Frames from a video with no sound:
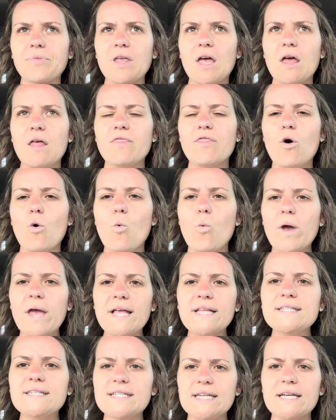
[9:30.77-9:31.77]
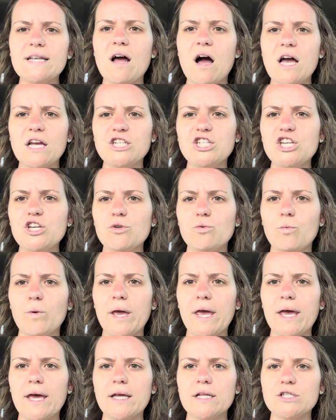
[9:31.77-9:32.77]
the Wednesday night she had
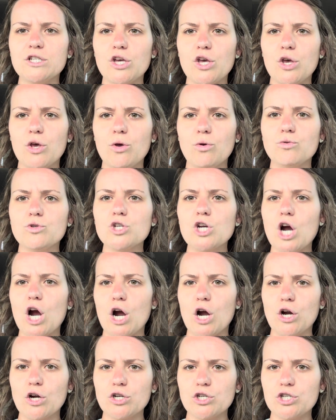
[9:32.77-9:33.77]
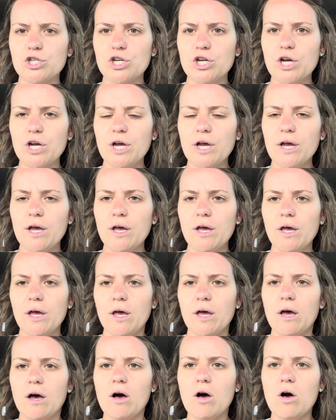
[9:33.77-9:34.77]
went to church,
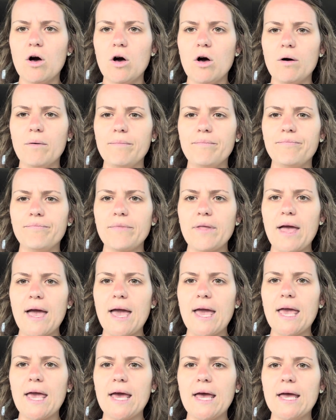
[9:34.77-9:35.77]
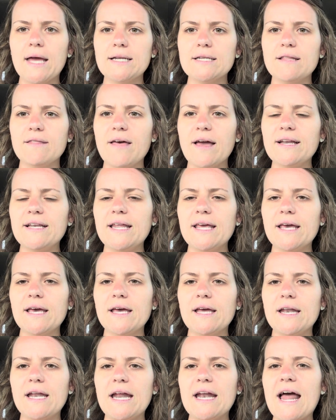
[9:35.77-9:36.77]
and they
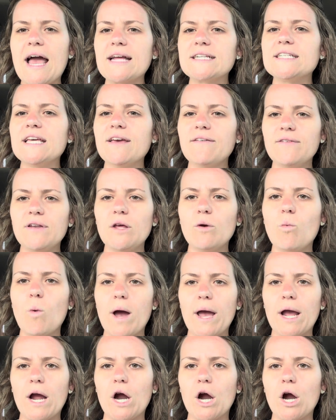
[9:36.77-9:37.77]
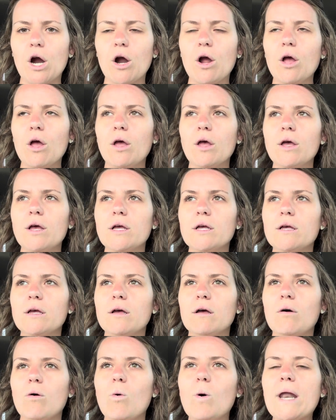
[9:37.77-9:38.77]
did an activity where
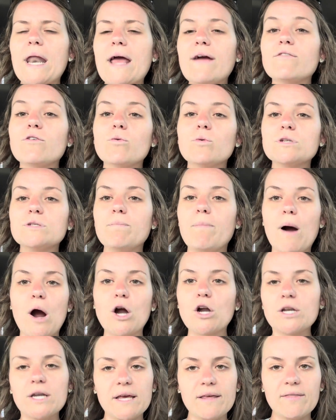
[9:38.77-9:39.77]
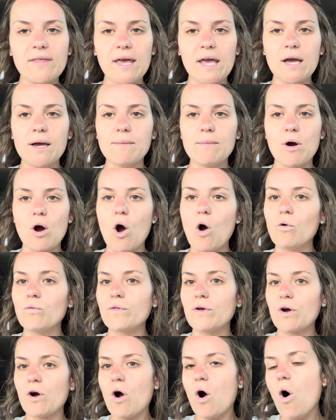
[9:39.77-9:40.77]
whatever was burdening them or on
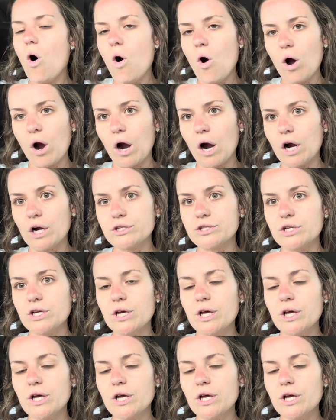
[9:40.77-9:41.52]
their heart,